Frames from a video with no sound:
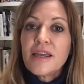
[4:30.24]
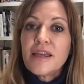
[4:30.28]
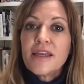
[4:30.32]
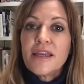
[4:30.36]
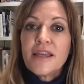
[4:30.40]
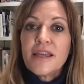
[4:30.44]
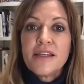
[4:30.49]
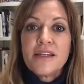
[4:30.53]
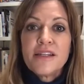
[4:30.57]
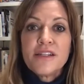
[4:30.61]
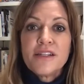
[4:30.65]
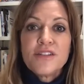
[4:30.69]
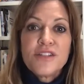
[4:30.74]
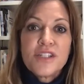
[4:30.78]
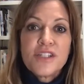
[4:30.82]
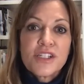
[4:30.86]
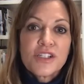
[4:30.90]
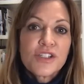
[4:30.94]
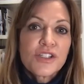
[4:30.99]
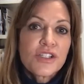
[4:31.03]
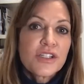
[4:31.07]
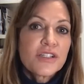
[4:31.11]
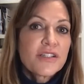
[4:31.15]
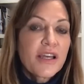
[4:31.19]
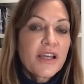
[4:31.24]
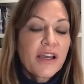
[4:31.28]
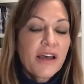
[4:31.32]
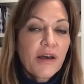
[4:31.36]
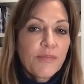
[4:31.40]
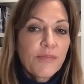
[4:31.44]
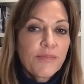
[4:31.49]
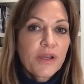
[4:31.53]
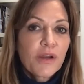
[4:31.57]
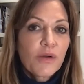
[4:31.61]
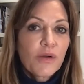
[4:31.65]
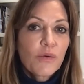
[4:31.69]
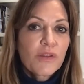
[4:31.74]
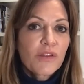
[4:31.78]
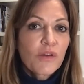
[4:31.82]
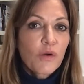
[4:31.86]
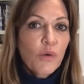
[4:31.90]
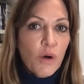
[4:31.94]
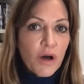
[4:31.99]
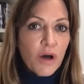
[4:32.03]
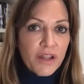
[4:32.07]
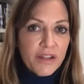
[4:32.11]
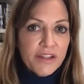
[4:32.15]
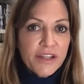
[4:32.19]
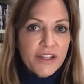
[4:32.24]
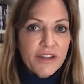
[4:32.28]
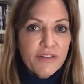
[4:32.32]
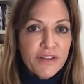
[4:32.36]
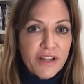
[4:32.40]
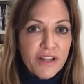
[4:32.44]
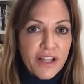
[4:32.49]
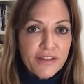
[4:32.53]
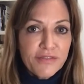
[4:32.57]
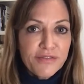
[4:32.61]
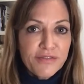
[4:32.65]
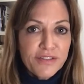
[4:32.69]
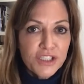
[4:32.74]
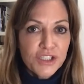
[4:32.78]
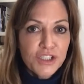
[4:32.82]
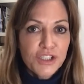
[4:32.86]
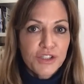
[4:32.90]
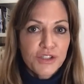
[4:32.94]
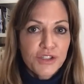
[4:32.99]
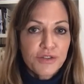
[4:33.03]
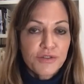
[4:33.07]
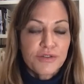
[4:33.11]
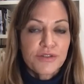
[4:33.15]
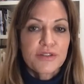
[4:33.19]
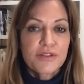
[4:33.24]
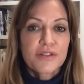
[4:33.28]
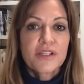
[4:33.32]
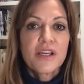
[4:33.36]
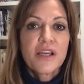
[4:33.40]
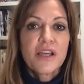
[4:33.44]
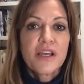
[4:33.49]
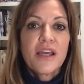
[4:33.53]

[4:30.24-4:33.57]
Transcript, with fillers: in addition to helping with quality of life issues